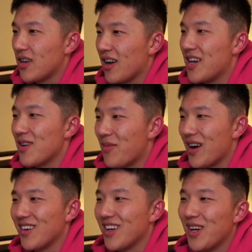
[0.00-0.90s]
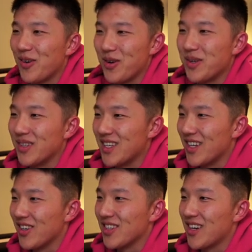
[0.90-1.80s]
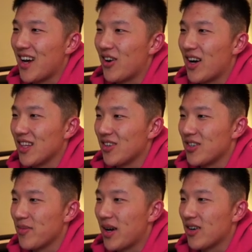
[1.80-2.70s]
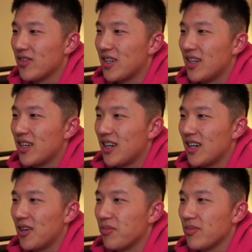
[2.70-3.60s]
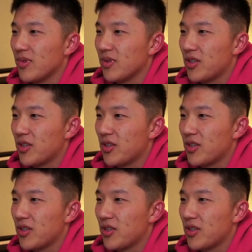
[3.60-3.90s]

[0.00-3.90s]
talking about crypto Leos and how I learned about um,